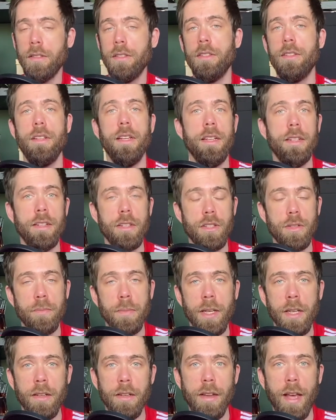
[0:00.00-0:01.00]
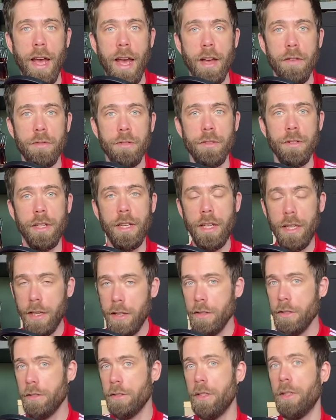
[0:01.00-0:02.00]
it doesn't mean after
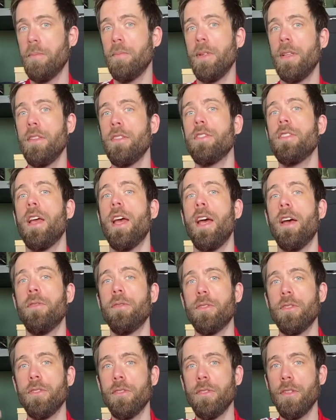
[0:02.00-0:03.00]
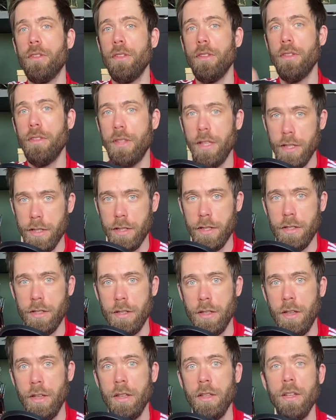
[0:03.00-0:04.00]
here, it means after this.
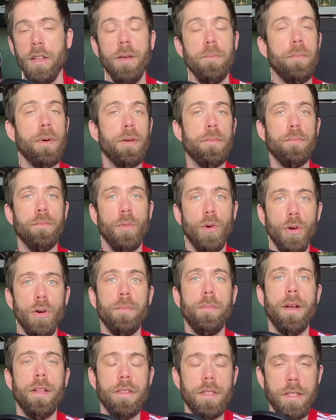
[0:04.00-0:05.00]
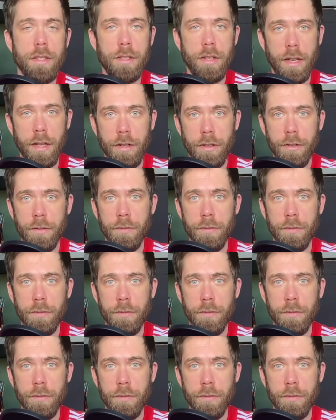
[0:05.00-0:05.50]
But more about this later.